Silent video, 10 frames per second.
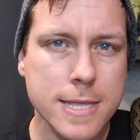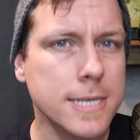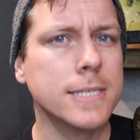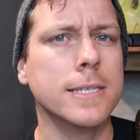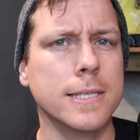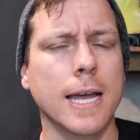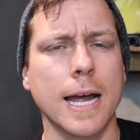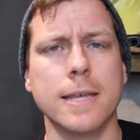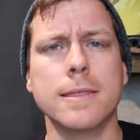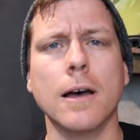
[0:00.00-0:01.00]
This is the
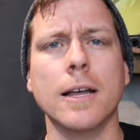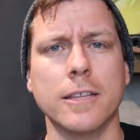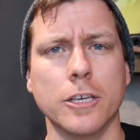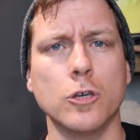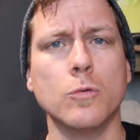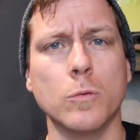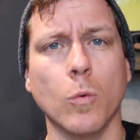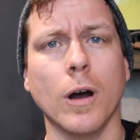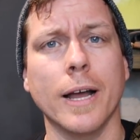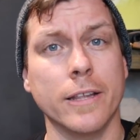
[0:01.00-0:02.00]
kind of thought that you
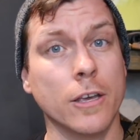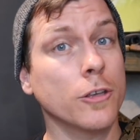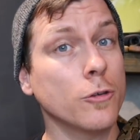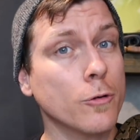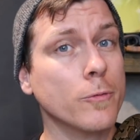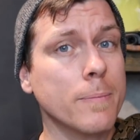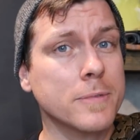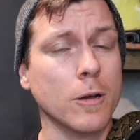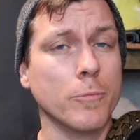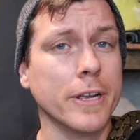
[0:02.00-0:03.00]
would want your
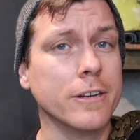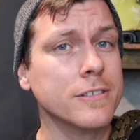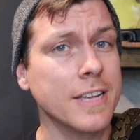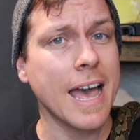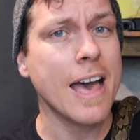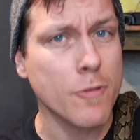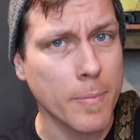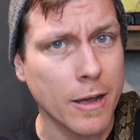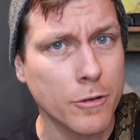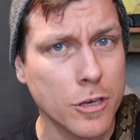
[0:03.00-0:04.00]
reptile breeders to have
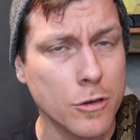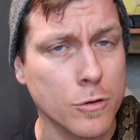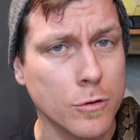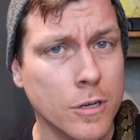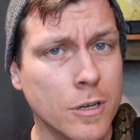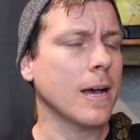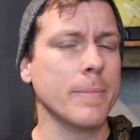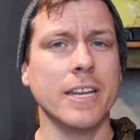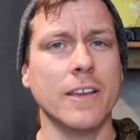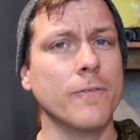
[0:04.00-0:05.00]
about you. I
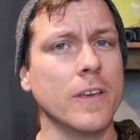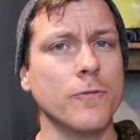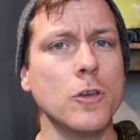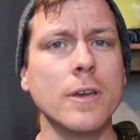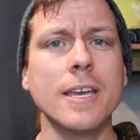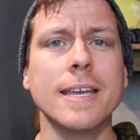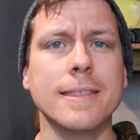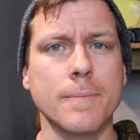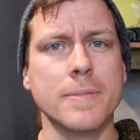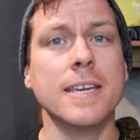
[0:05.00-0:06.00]
mean, if you can
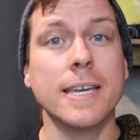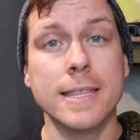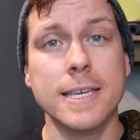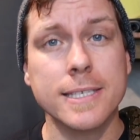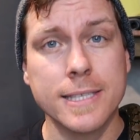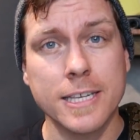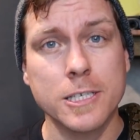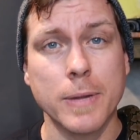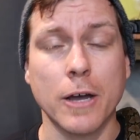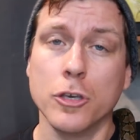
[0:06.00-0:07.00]
get them thinking these
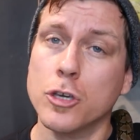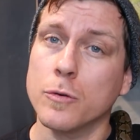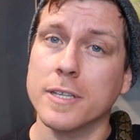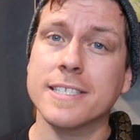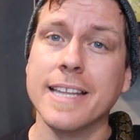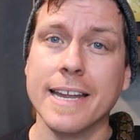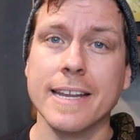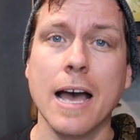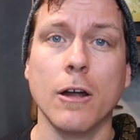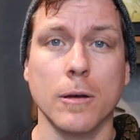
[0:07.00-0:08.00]
things about you and
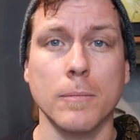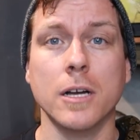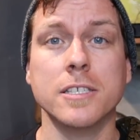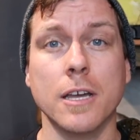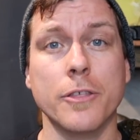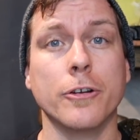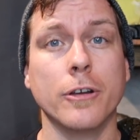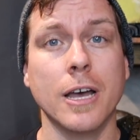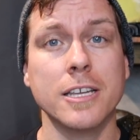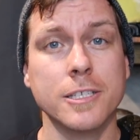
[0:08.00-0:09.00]
stand out amongst
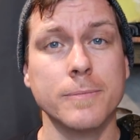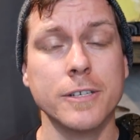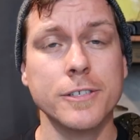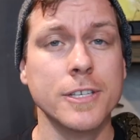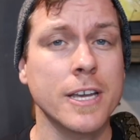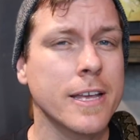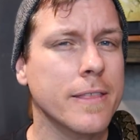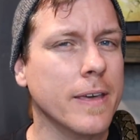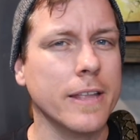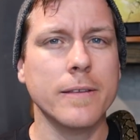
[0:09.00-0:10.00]
other customers,
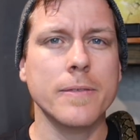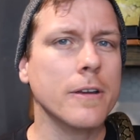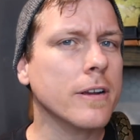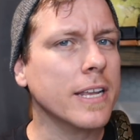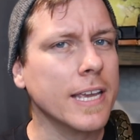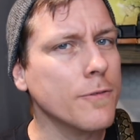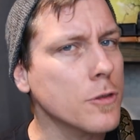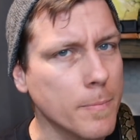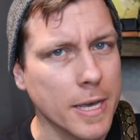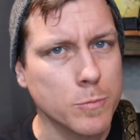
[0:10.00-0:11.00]
then they're gonna give
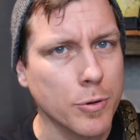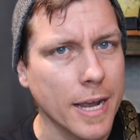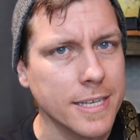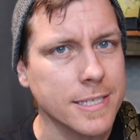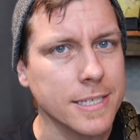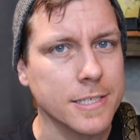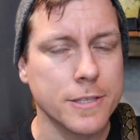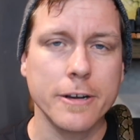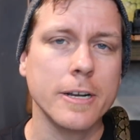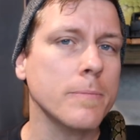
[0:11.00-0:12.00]
you the best prices.
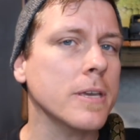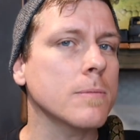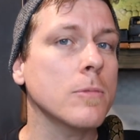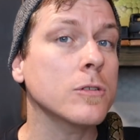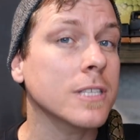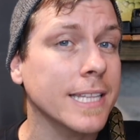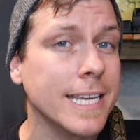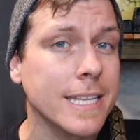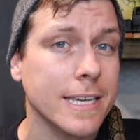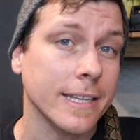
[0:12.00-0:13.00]
They're gonna be the most
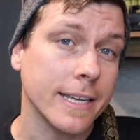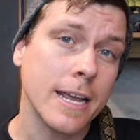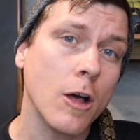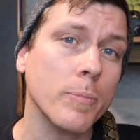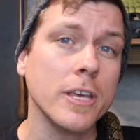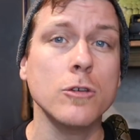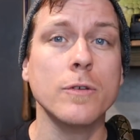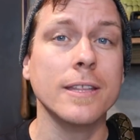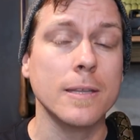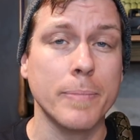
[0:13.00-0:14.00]
lenient in helping
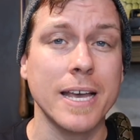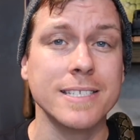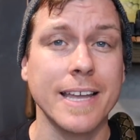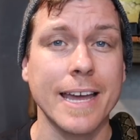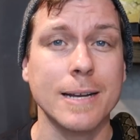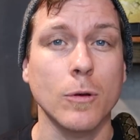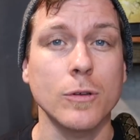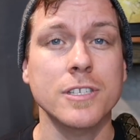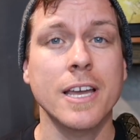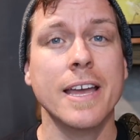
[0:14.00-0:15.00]
you get the best
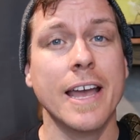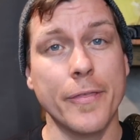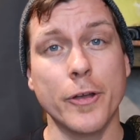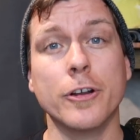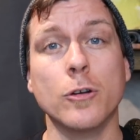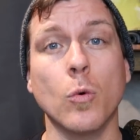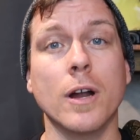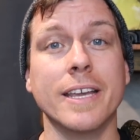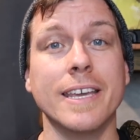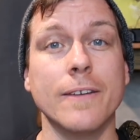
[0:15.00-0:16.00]
animals. And they're gonna
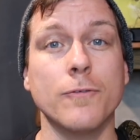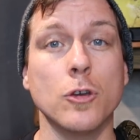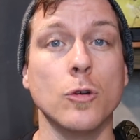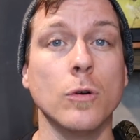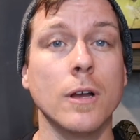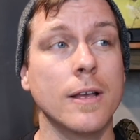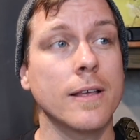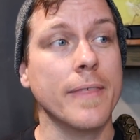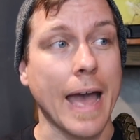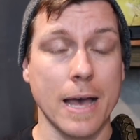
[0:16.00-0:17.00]
wanna give you
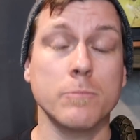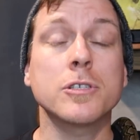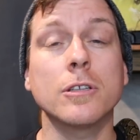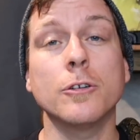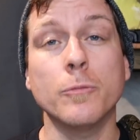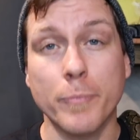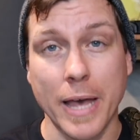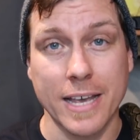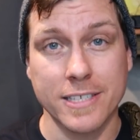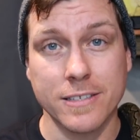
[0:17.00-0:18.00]
the absolute
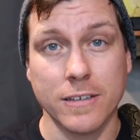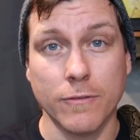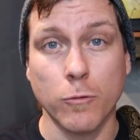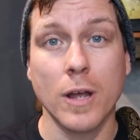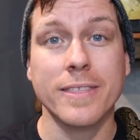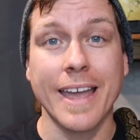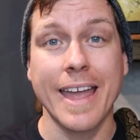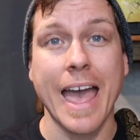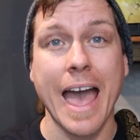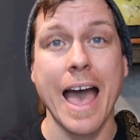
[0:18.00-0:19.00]
best of what
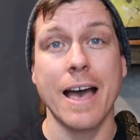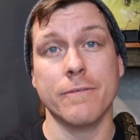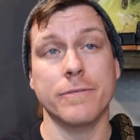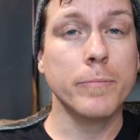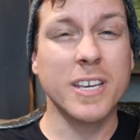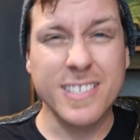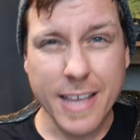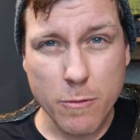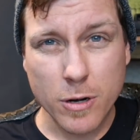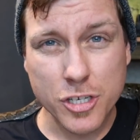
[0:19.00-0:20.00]
they have, because
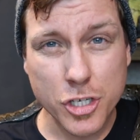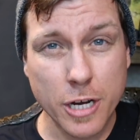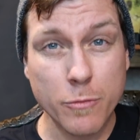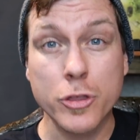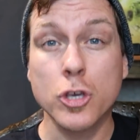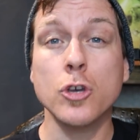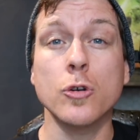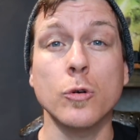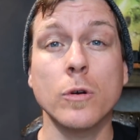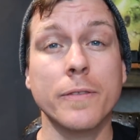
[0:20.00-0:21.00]
they wanna share with
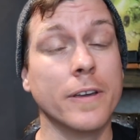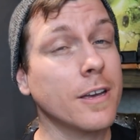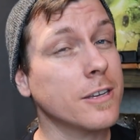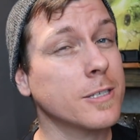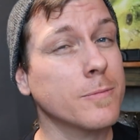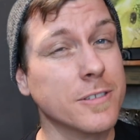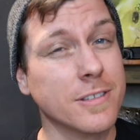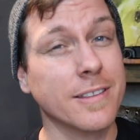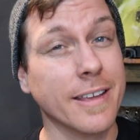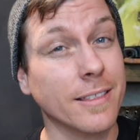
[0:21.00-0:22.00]
you, the customers
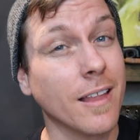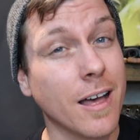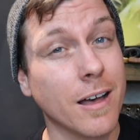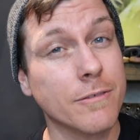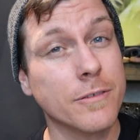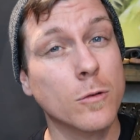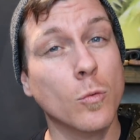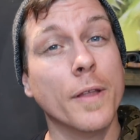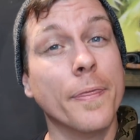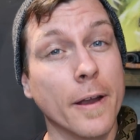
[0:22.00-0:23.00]
that they love,
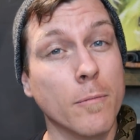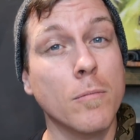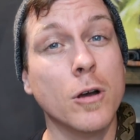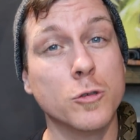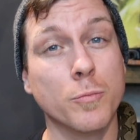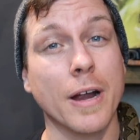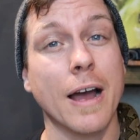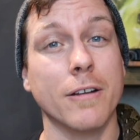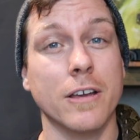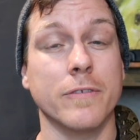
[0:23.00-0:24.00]
what they're most
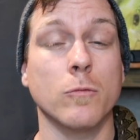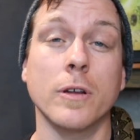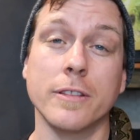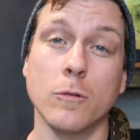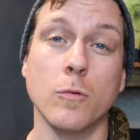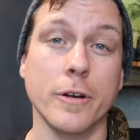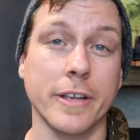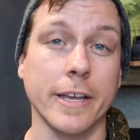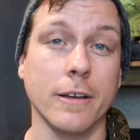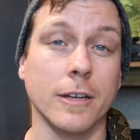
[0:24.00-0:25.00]
proud of and what they're
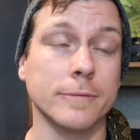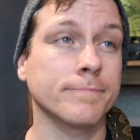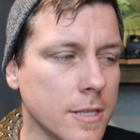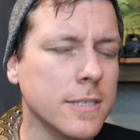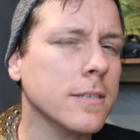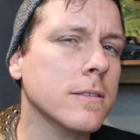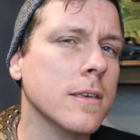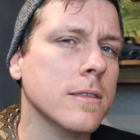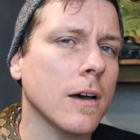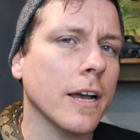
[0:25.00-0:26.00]
working on. This is
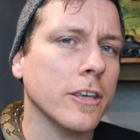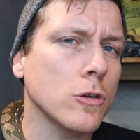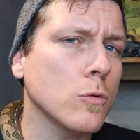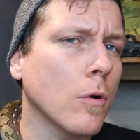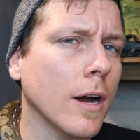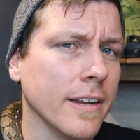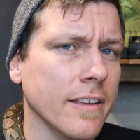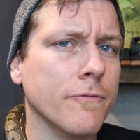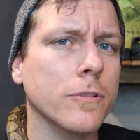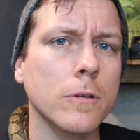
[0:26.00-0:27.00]
the thought you want
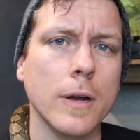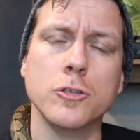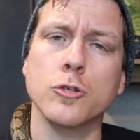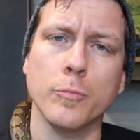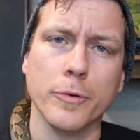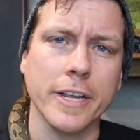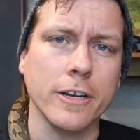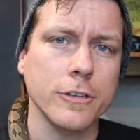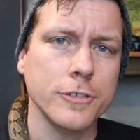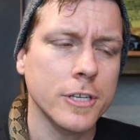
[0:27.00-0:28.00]
influential
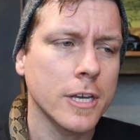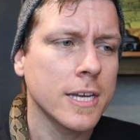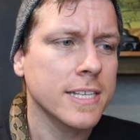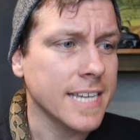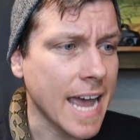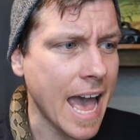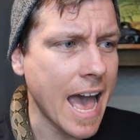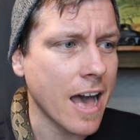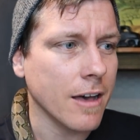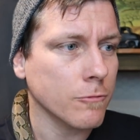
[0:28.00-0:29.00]
breeders to
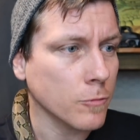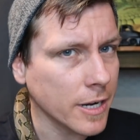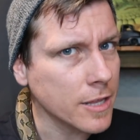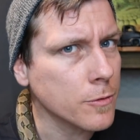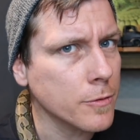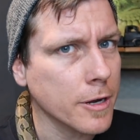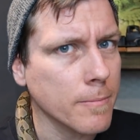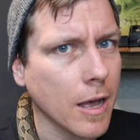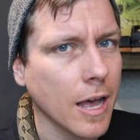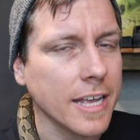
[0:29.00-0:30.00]
have running through
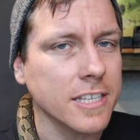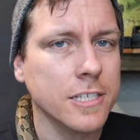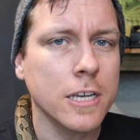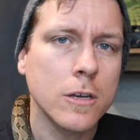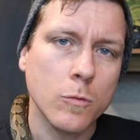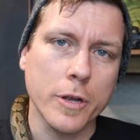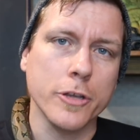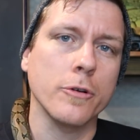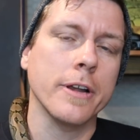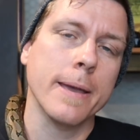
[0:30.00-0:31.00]
their minds
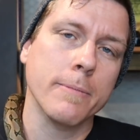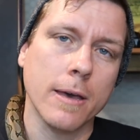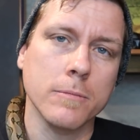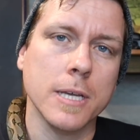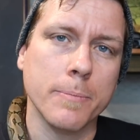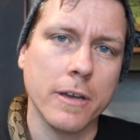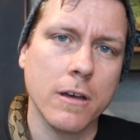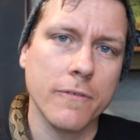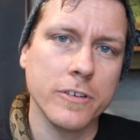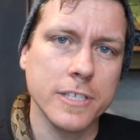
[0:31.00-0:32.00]
when your name comes up in
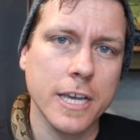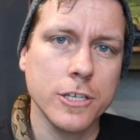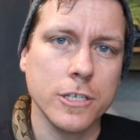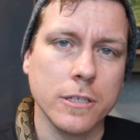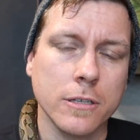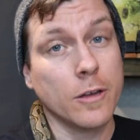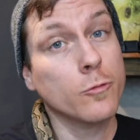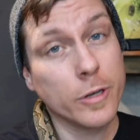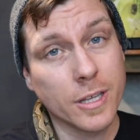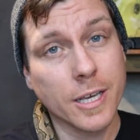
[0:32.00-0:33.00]
conversation.
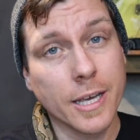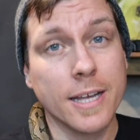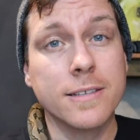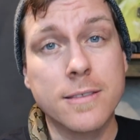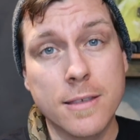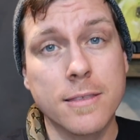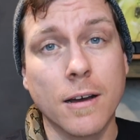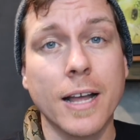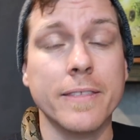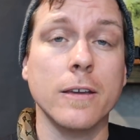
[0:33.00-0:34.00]
And really, it's the
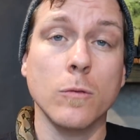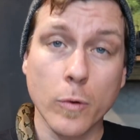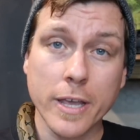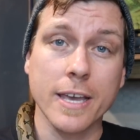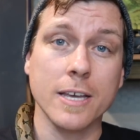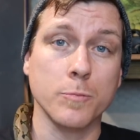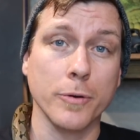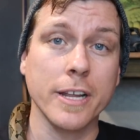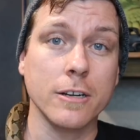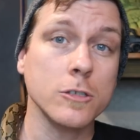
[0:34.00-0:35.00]
thought that we as
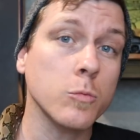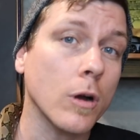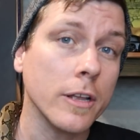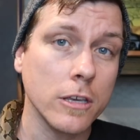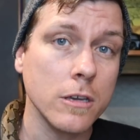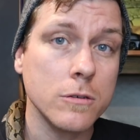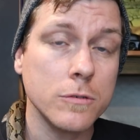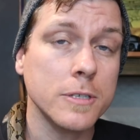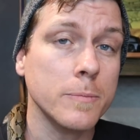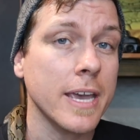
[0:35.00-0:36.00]
breeders want
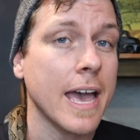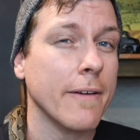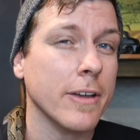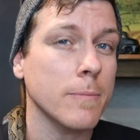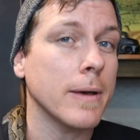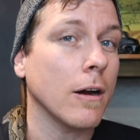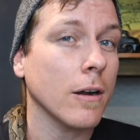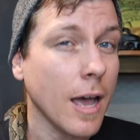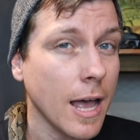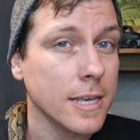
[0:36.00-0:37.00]
you to be having
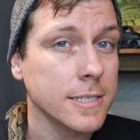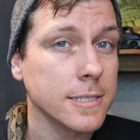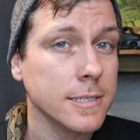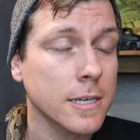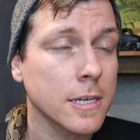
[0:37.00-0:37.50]
about us.